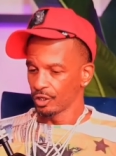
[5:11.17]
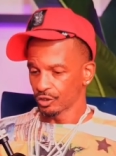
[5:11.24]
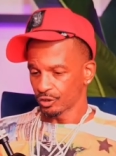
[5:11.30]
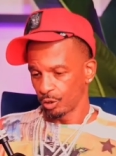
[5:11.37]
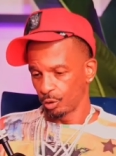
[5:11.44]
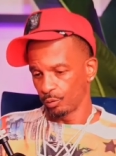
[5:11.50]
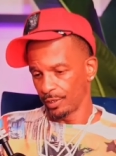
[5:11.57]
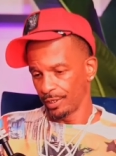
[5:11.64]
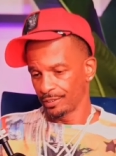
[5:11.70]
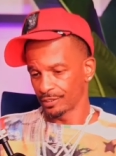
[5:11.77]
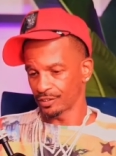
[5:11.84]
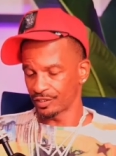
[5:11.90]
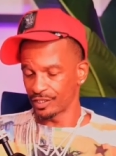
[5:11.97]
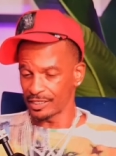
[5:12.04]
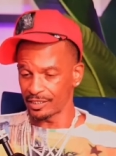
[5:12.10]
So in
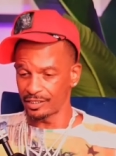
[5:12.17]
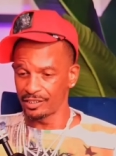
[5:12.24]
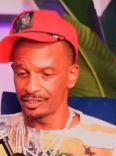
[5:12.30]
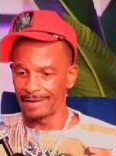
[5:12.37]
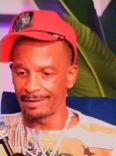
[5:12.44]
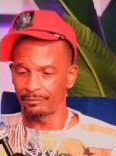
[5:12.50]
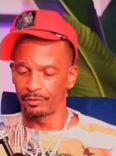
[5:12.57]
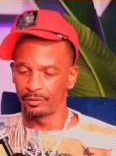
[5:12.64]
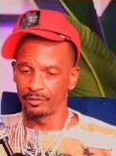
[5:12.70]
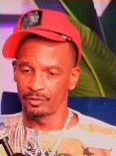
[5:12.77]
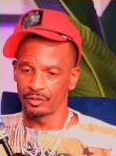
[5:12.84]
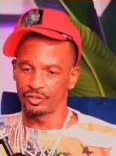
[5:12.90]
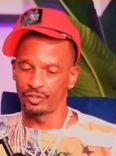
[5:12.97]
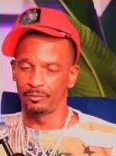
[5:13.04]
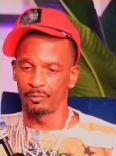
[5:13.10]
the 60s, after
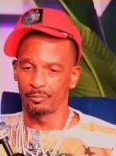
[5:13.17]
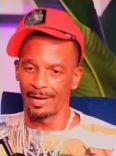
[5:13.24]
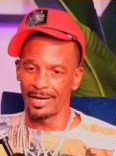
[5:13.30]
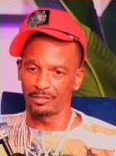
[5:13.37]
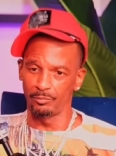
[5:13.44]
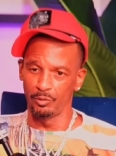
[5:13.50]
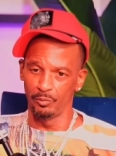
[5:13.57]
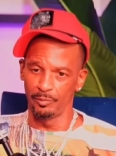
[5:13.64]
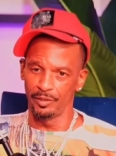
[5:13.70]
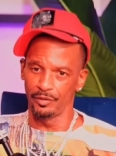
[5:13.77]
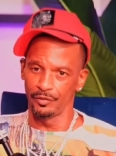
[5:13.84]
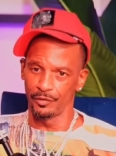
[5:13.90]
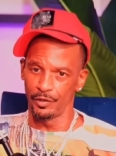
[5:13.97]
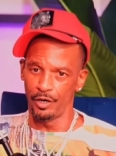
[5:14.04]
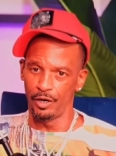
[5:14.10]
the Civil Rights
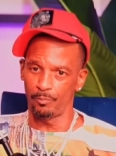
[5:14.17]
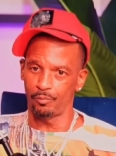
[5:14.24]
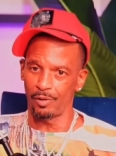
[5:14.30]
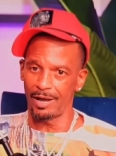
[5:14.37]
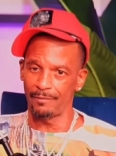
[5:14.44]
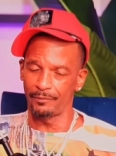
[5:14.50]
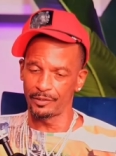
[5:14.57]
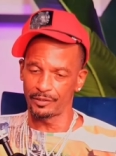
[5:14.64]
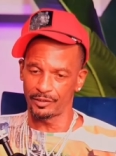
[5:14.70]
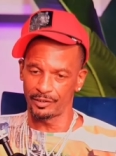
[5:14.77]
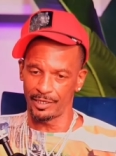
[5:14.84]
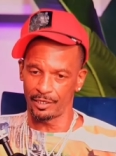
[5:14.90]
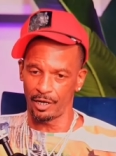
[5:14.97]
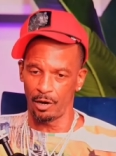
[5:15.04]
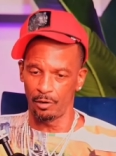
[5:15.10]
Movement, nonprofits,
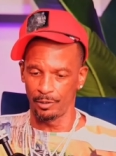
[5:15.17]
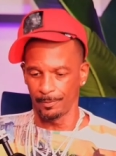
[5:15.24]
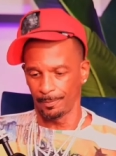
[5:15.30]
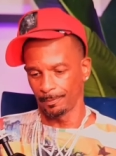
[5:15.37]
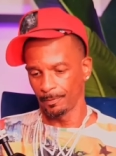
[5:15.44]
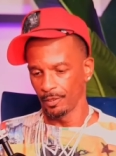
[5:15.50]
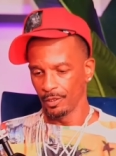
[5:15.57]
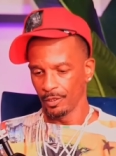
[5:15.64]
and they called it